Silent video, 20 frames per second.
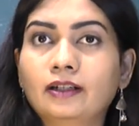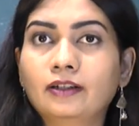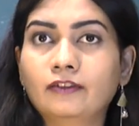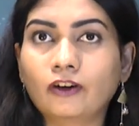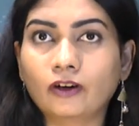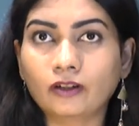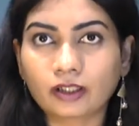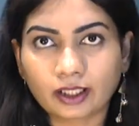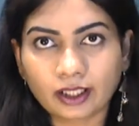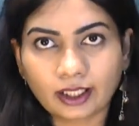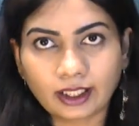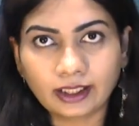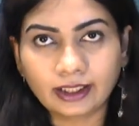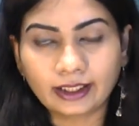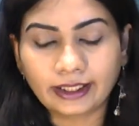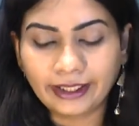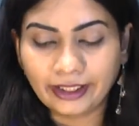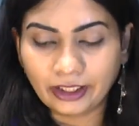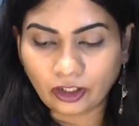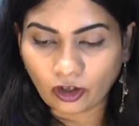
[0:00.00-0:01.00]
water
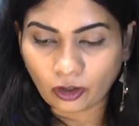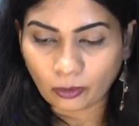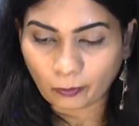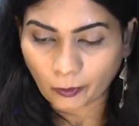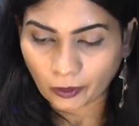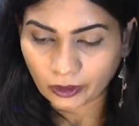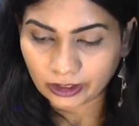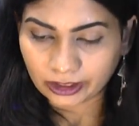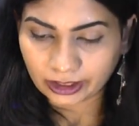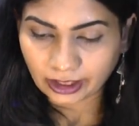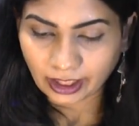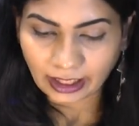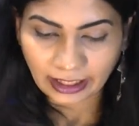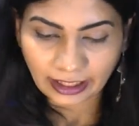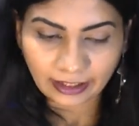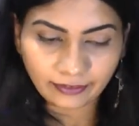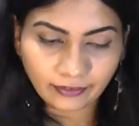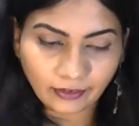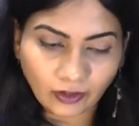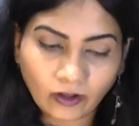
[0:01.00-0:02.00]
content or moisture
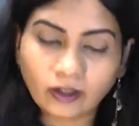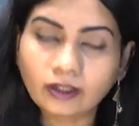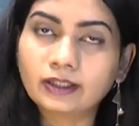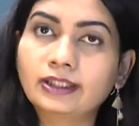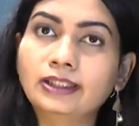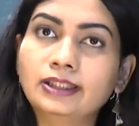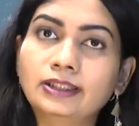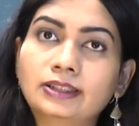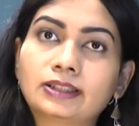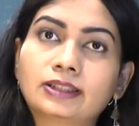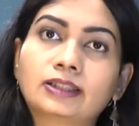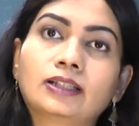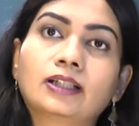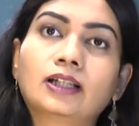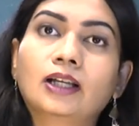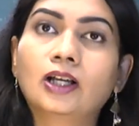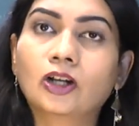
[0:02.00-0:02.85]
left on these